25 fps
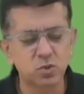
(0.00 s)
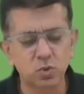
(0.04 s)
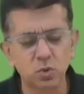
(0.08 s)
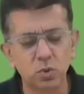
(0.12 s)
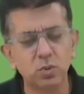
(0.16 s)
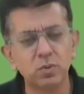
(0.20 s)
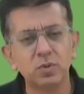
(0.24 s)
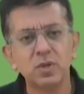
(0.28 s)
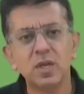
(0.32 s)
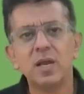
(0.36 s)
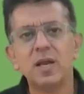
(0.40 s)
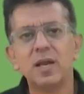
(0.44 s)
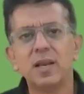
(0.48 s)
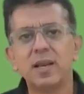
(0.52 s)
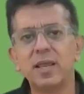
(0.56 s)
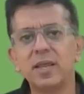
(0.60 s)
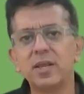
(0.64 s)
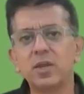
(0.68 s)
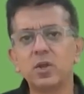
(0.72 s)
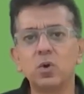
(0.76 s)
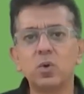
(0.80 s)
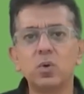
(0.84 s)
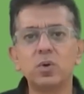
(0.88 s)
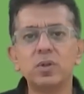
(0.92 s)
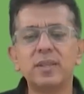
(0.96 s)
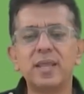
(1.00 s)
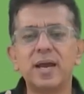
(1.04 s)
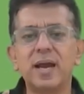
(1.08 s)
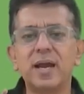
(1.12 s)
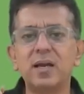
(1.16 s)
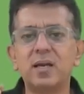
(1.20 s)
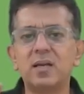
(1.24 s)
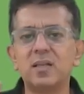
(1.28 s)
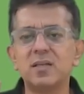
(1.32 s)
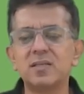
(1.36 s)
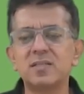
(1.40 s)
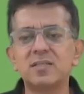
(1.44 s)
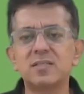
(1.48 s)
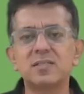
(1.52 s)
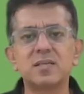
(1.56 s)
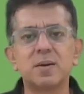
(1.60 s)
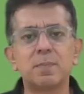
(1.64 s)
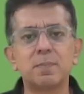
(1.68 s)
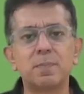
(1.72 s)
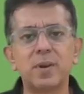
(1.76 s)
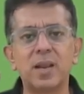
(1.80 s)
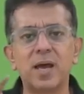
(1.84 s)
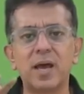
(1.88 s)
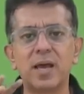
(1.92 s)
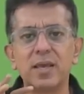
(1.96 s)
So, like, you know, that
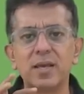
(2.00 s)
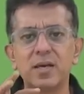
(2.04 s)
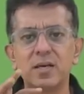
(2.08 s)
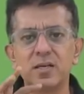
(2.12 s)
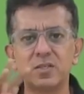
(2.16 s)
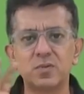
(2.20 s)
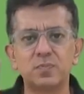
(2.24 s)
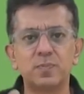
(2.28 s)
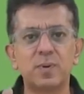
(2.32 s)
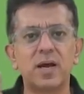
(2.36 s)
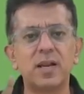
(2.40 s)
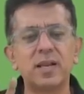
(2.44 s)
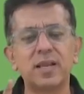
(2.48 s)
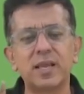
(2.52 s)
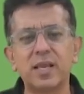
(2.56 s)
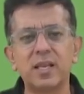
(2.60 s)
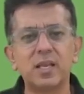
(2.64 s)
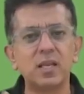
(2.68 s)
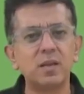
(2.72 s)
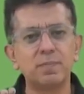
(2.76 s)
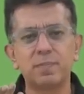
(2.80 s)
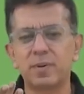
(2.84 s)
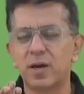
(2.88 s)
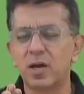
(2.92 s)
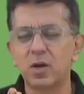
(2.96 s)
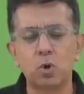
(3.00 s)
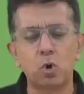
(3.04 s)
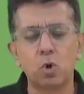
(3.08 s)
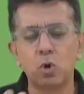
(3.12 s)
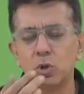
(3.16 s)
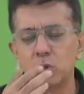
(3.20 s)
suppliers bargaining power, all